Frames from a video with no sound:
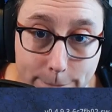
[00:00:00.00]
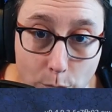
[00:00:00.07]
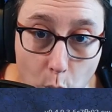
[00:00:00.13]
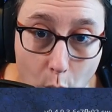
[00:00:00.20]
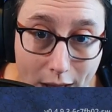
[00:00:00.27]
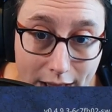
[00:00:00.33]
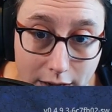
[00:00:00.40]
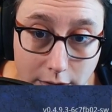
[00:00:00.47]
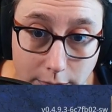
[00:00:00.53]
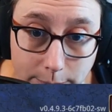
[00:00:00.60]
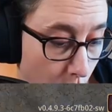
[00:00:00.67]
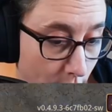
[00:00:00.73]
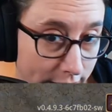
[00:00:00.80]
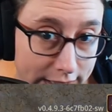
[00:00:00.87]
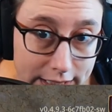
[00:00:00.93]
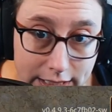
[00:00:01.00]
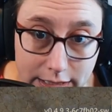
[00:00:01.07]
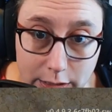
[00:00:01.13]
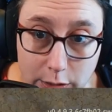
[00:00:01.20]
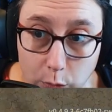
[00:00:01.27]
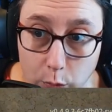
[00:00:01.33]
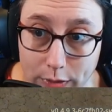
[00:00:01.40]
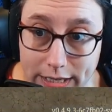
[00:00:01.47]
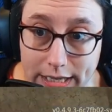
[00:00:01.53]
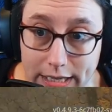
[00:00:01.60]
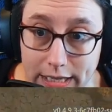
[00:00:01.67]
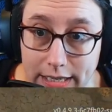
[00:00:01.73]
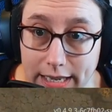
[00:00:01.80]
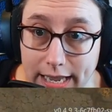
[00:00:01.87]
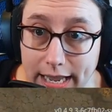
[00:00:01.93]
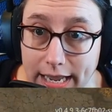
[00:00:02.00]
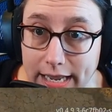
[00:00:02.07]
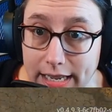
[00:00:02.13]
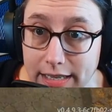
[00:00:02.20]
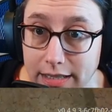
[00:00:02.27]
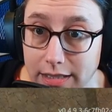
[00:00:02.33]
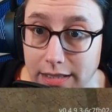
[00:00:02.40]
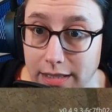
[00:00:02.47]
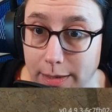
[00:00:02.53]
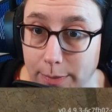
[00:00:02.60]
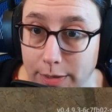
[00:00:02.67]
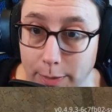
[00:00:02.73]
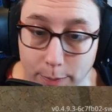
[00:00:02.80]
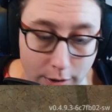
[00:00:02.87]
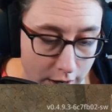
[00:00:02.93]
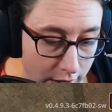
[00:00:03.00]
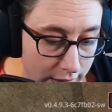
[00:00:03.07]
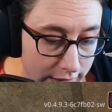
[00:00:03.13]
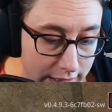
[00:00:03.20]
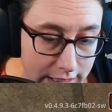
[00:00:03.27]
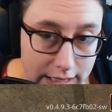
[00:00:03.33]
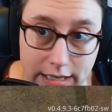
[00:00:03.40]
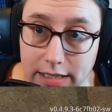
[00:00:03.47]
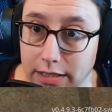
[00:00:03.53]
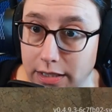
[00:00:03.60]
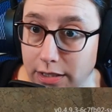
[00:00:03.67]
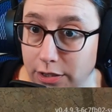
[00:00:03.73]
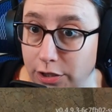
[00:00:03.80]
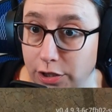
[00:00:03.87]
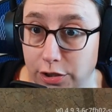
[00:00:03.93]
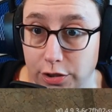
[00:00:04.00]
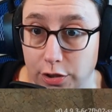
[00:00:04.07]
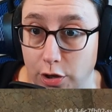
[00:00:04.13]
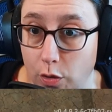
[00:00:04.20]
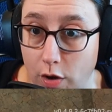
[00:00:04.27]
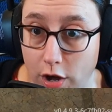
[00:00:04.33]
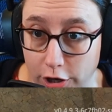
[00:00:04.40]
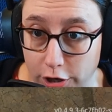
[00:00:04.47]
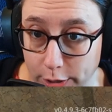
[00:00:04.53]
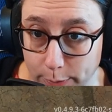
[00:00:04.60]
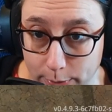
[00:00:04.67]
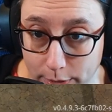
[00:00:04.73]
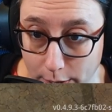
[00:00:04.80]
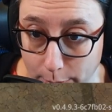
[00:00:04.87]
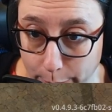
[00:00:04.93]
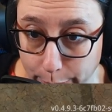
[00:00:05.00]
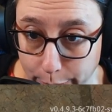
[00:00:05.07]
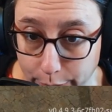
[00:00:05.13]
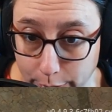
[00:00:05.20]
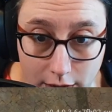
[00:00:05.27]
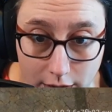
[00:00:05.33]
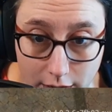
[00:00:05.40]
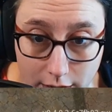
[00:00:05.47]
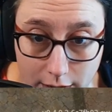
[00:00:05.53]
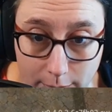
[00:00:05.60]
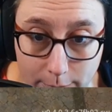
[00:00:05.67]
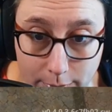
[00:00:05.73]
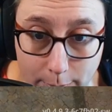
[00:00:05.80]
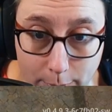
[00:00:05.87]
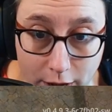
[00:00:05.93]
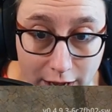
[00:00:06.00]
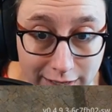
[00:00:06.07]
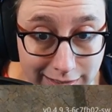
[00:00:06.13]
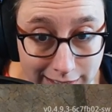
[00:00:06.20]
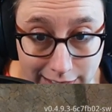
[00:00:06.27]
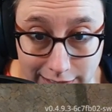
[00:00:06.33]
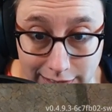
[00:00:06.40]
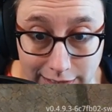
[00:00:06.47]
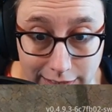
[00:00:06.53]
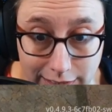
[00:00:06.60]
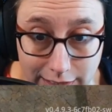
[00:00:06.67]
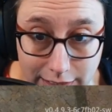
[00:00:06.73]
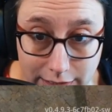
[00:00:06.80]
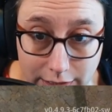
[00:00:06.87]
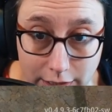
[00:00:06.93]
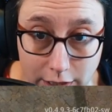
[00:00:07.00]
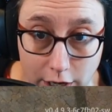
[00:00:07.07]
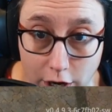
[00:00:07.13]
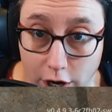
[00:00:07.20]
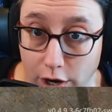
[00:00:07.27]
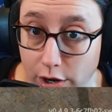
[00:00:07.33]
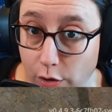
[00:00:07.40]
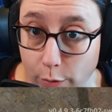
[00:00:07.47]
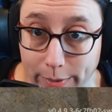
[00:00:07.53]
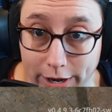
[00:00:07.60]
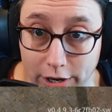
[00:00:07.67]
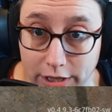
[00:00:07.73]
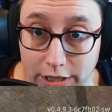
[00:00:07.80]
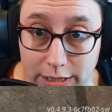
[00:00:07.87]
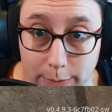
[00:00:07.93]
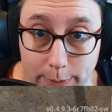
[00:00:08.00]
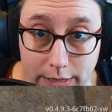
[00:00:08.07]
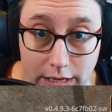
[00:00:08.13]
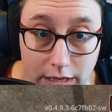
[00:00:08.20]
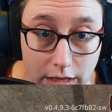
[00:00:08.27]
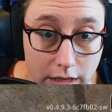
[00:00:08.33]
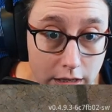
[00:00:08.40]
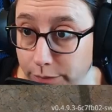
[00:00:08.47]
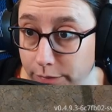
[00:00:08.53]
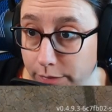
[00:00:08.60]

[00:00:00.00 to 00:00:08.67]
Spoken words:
Well, since we can't, I'm going to pause these since there's no water to pump. I'm going to pause this since there are no berries to pick.